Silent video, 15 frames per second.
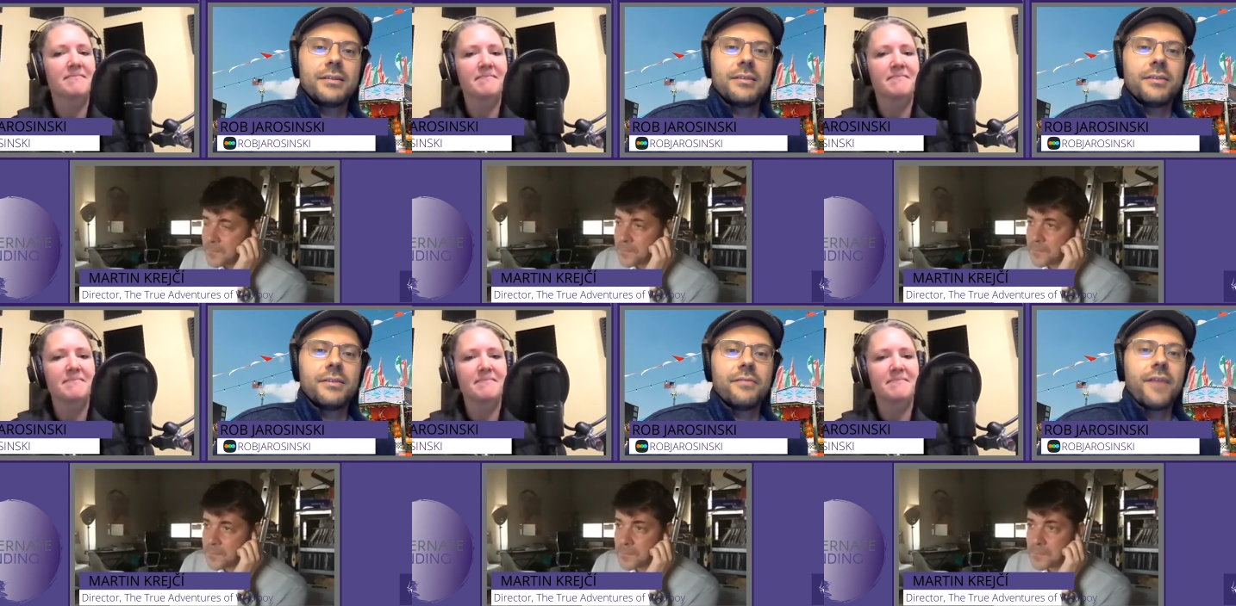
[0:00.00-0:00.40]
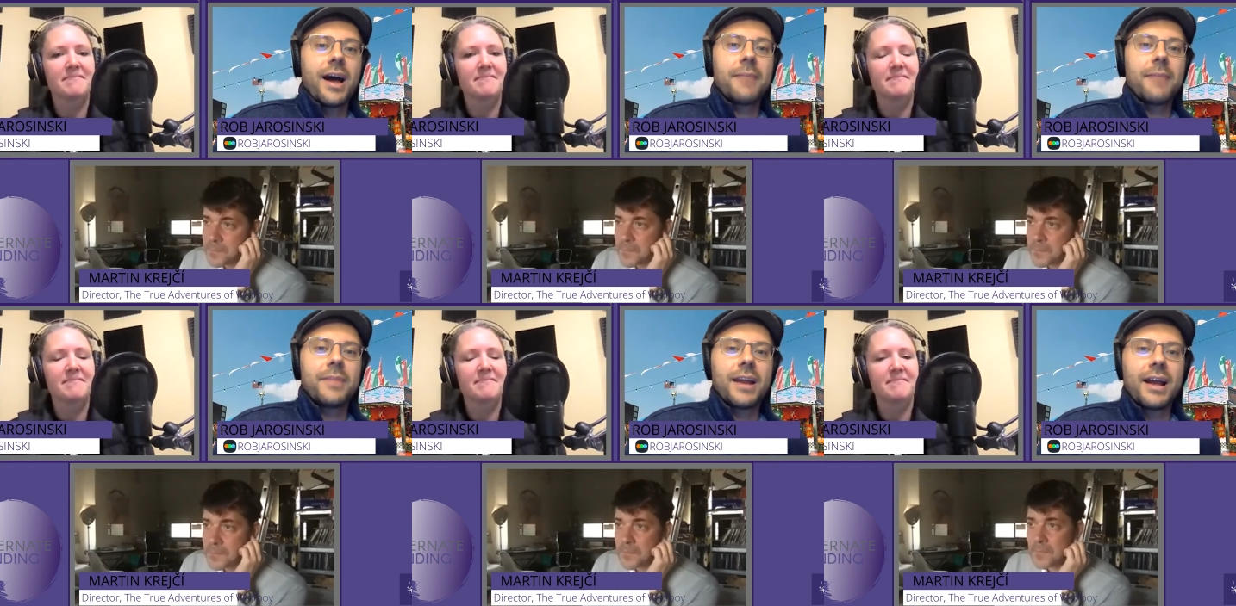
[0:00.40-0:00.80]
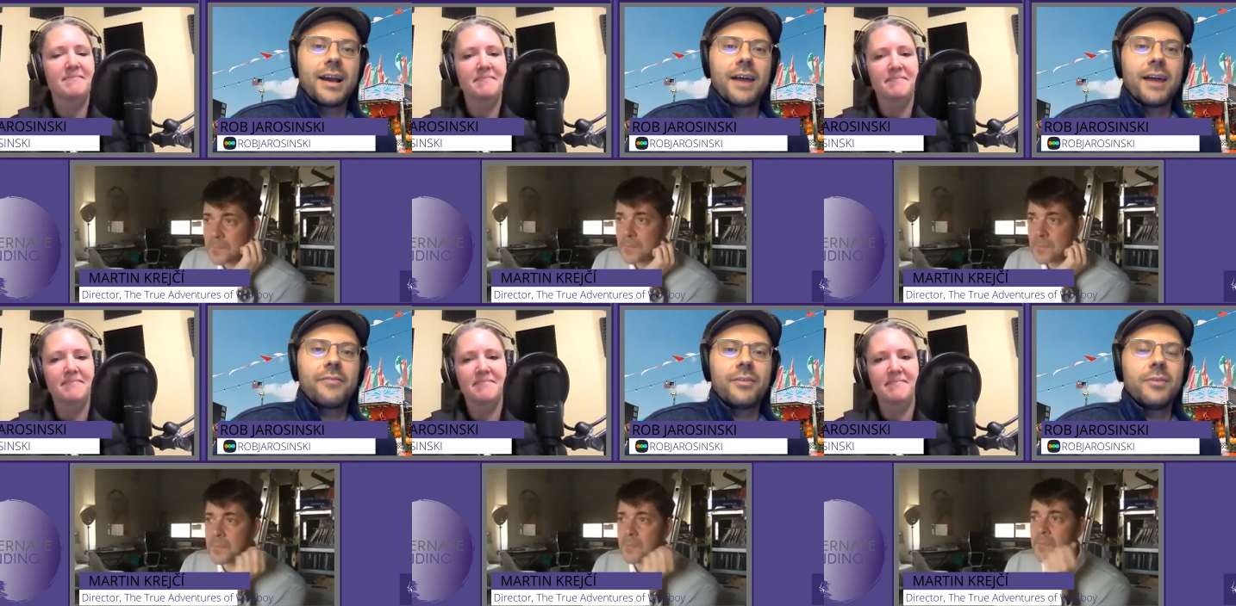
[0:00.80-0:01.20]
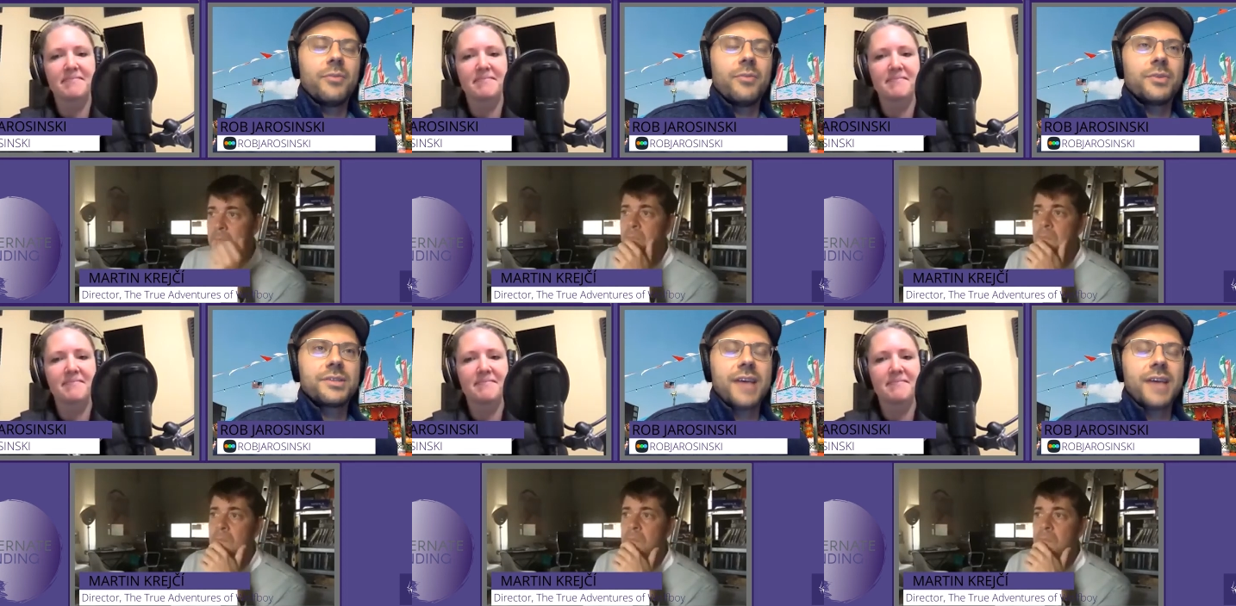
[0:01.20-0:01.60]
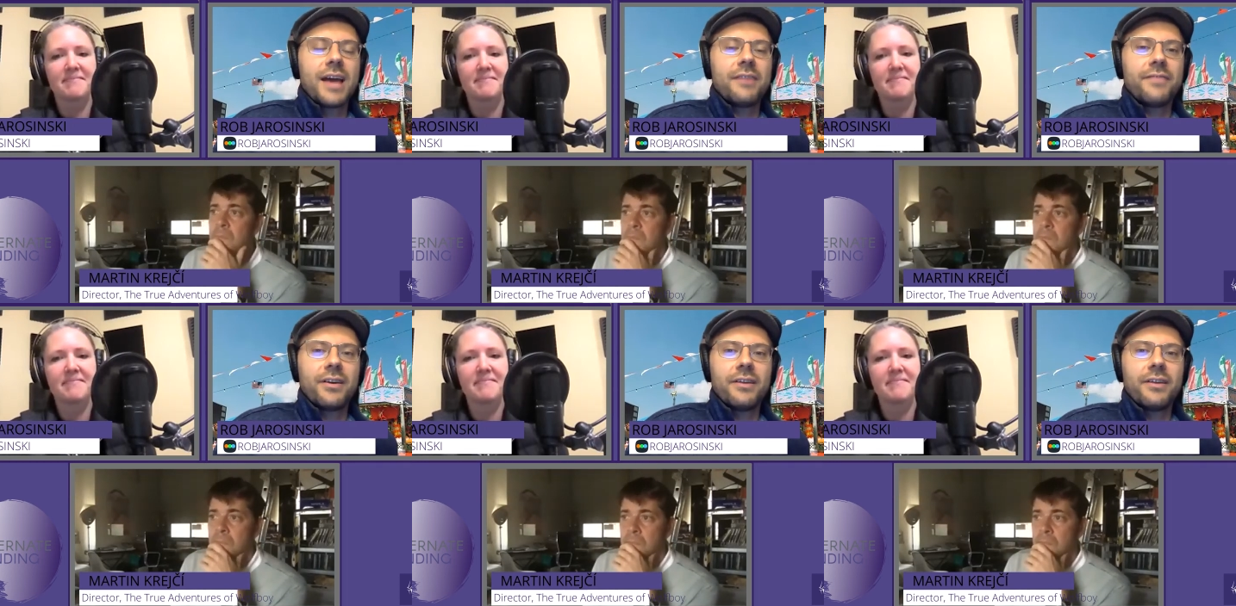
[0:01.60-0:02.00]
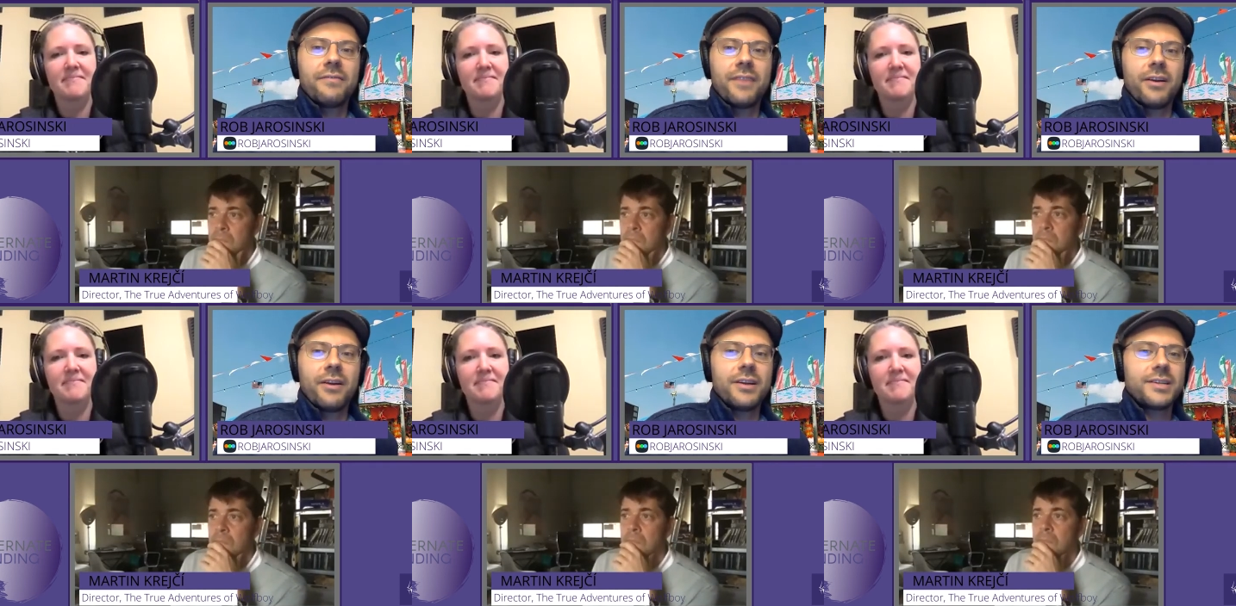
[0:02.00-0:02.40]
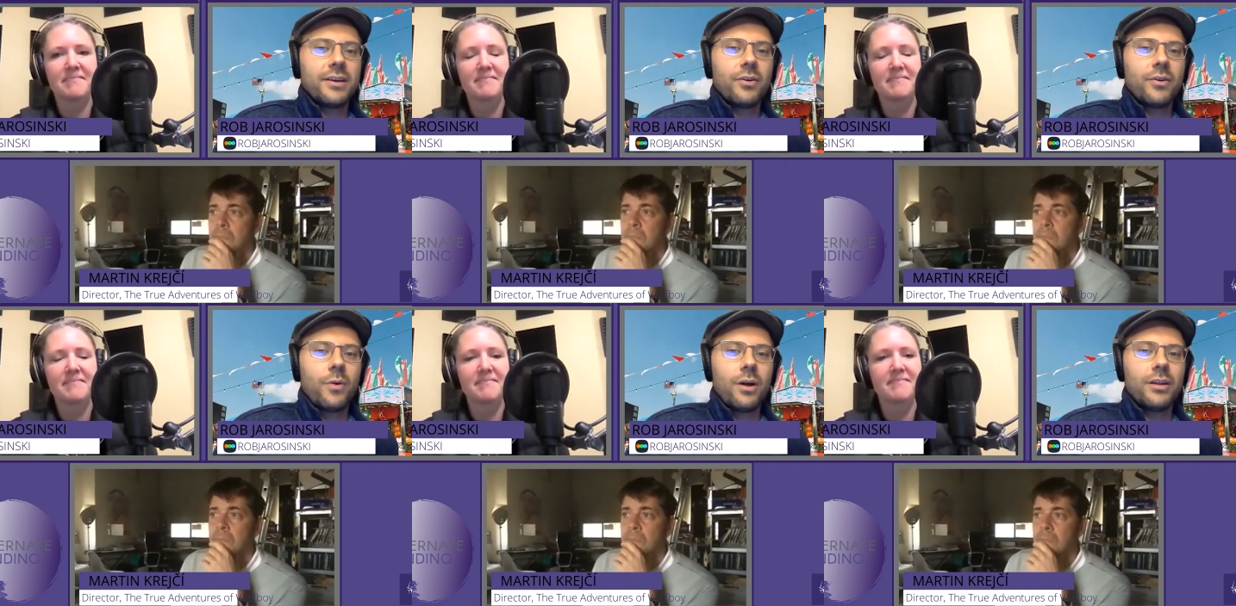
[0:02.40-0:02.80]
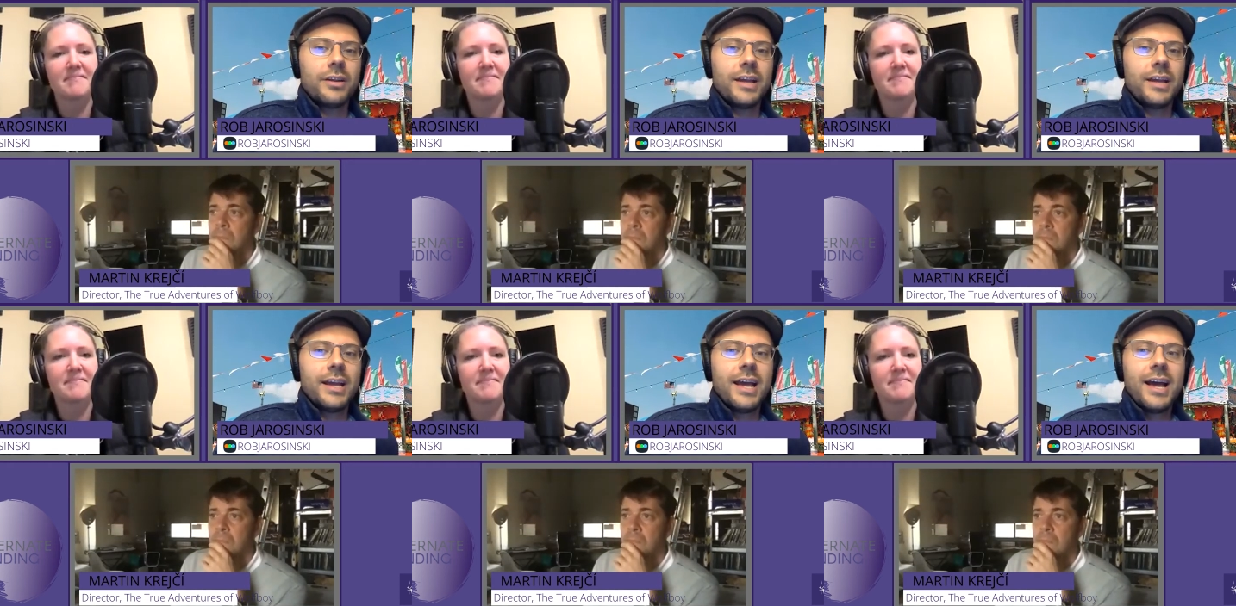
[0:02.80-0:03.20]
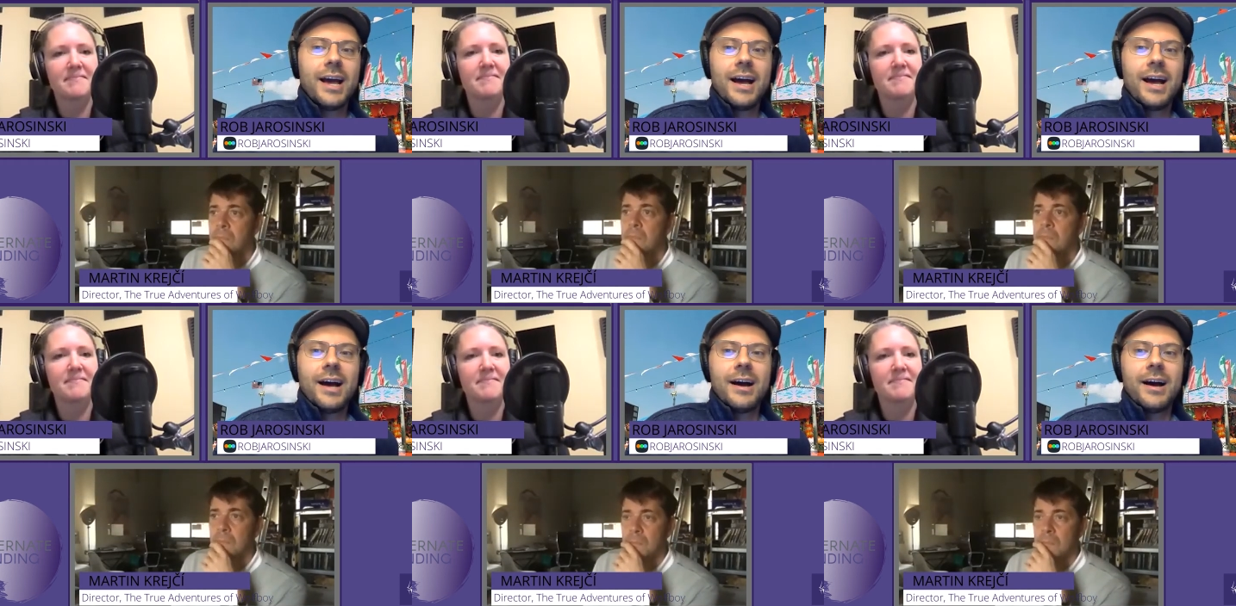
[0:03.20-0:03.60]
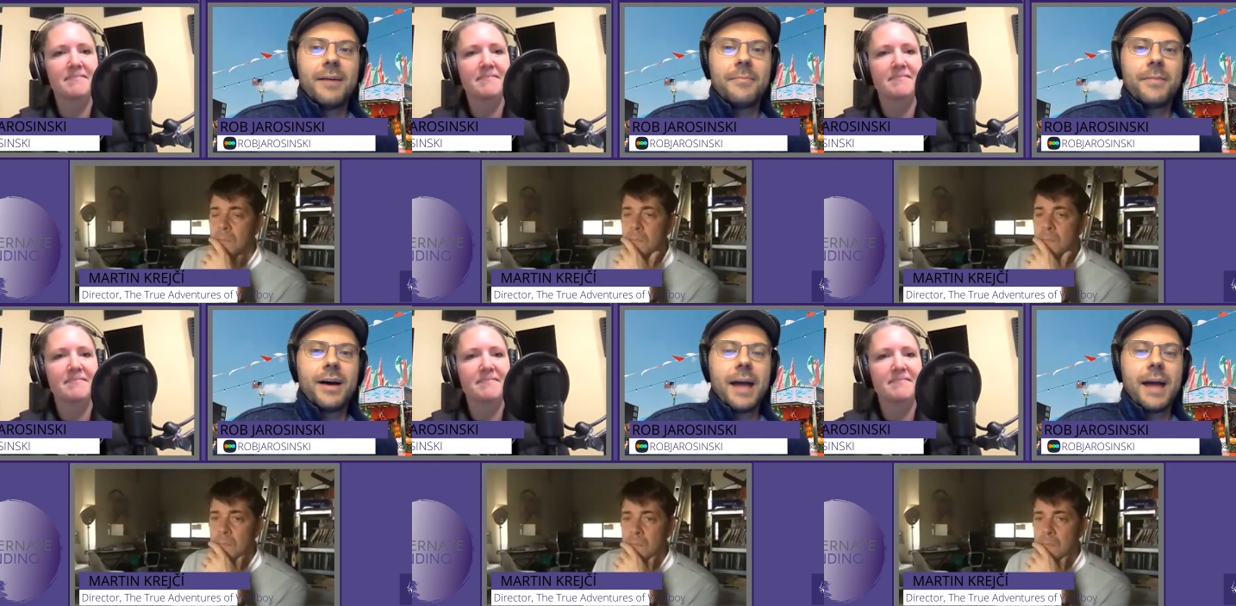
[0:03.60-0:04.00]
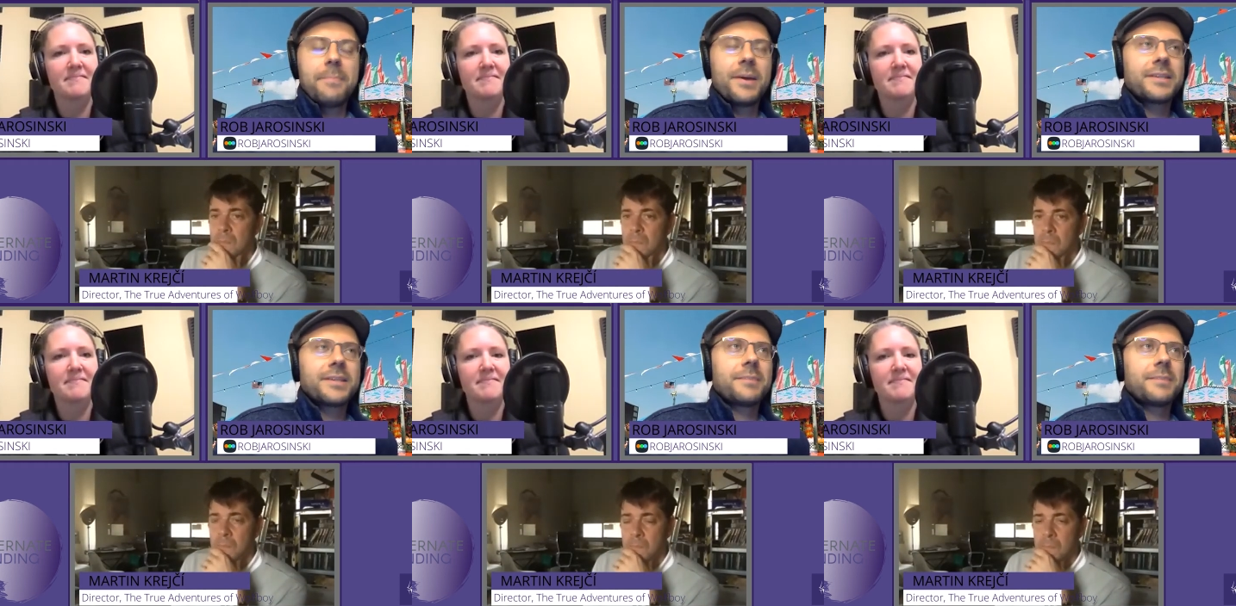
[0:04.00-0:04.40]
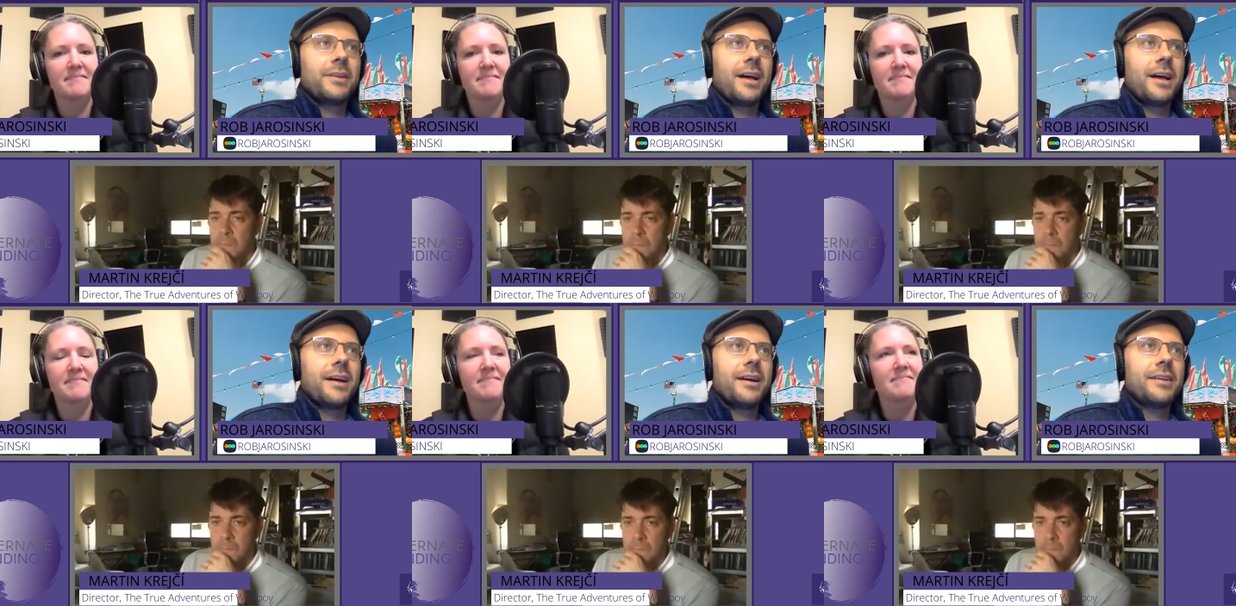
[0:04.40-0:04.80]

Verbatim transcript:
Speaker 1: the, the vibe that I got from it was had a very fairy tale quality. Um, I picked up a lot.